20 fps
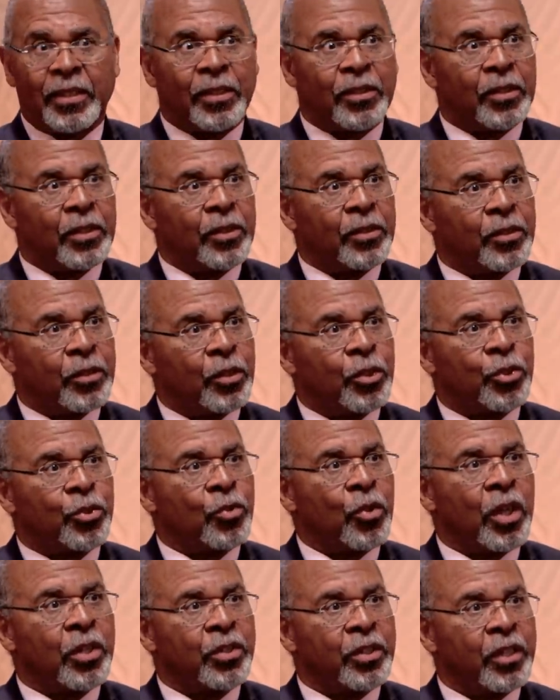The
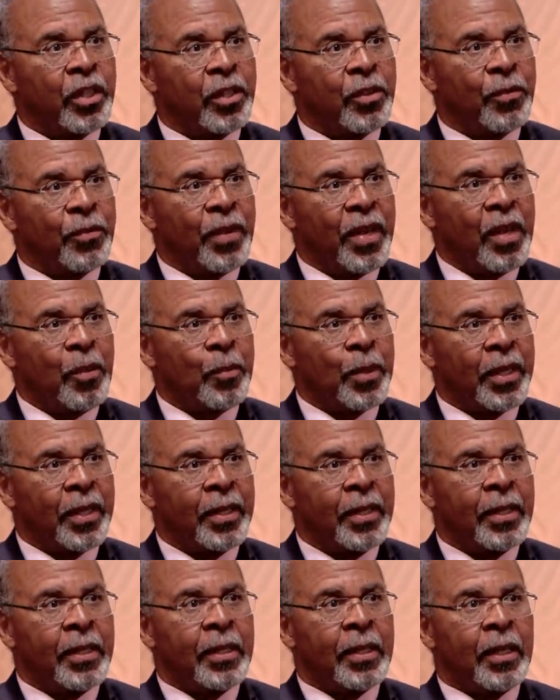destruction of the family.
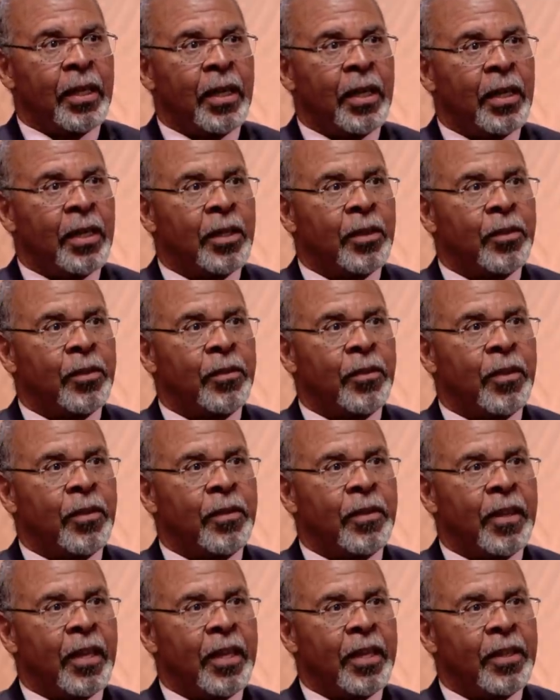
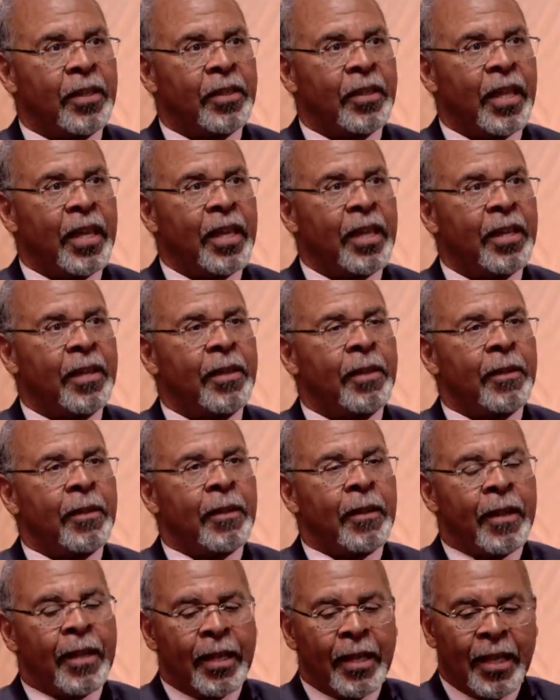It
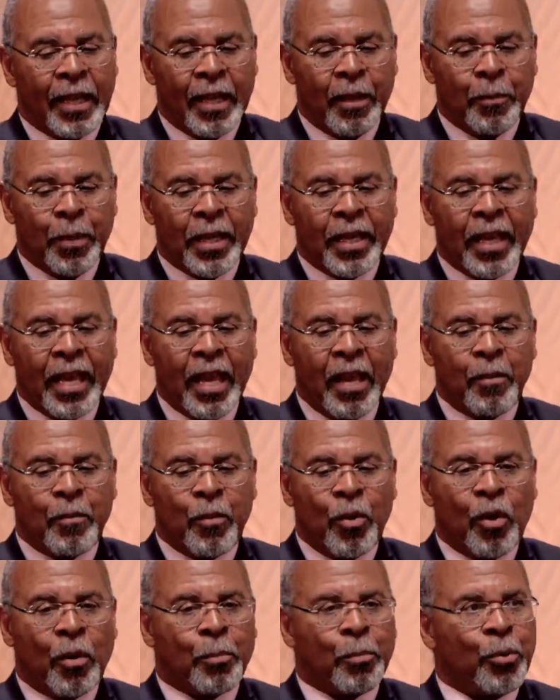became
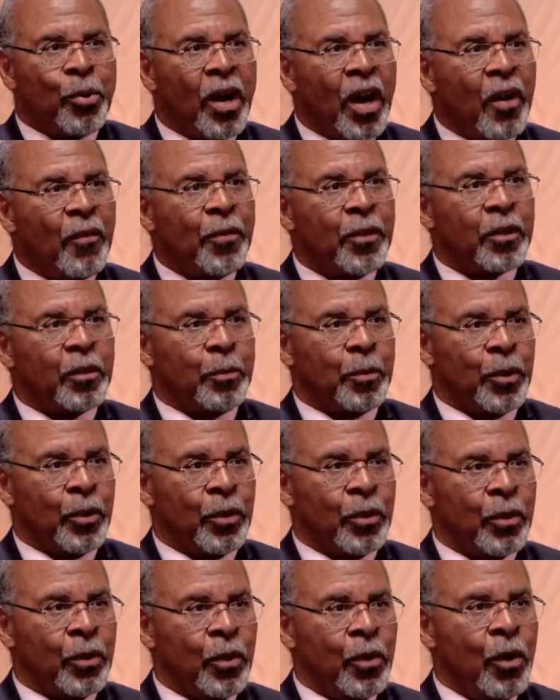more profitable
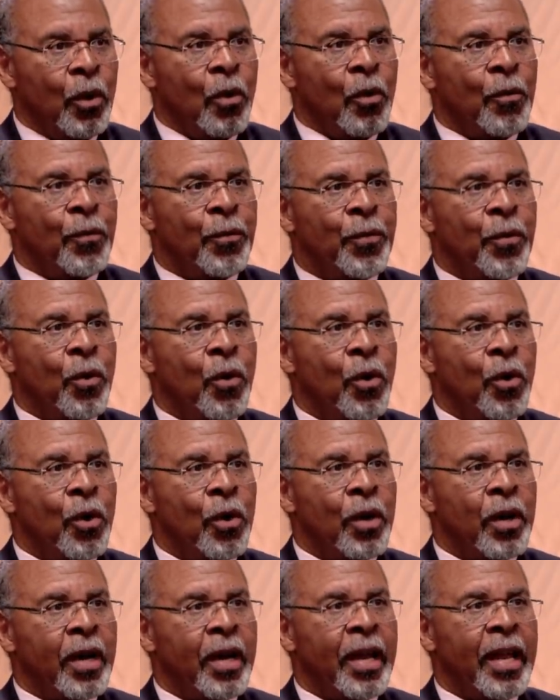
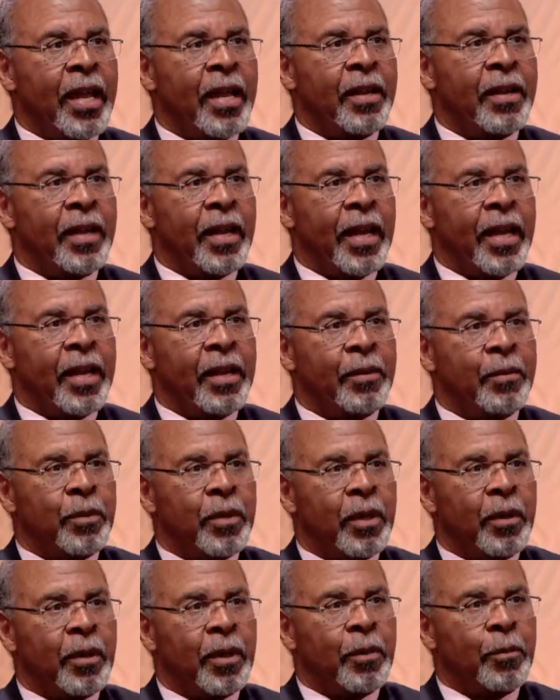for
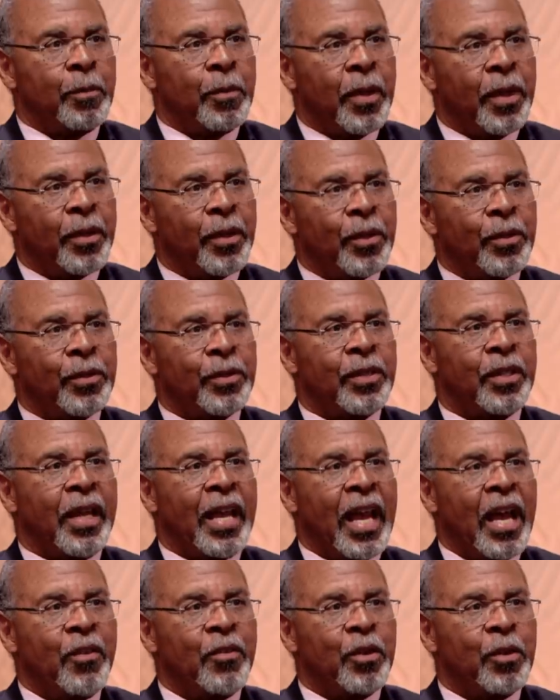a mother to
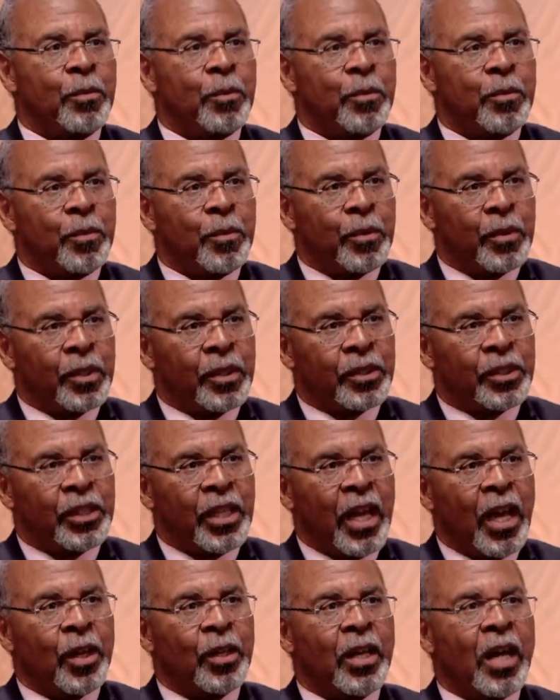have a
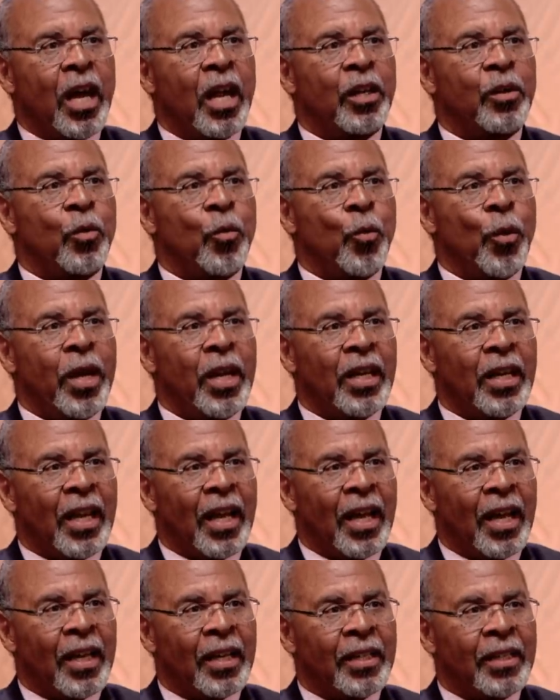child out of
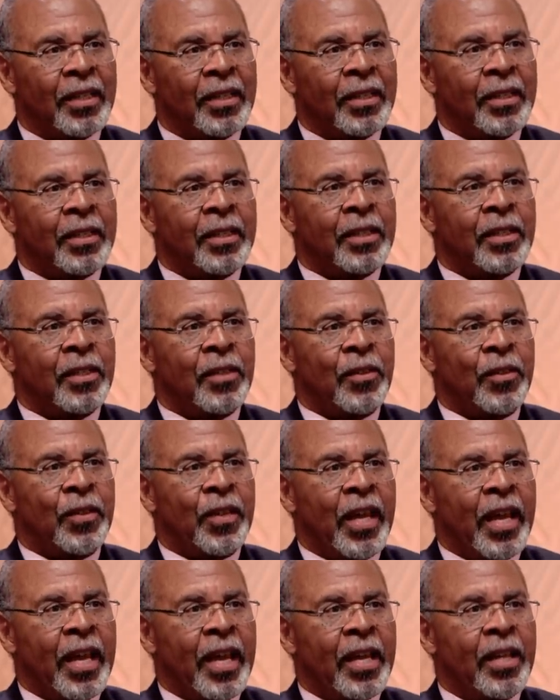wedlock
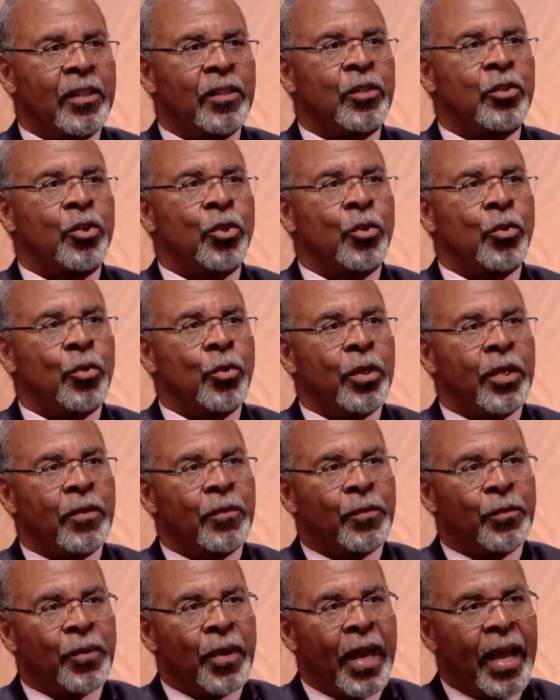than to,
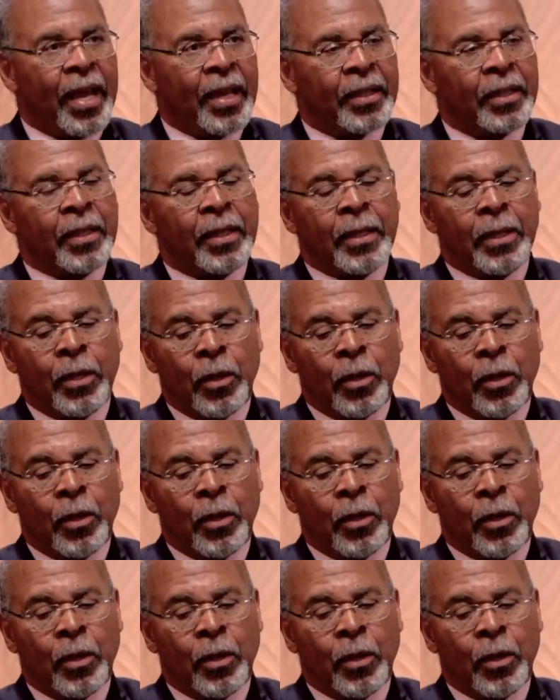in fact,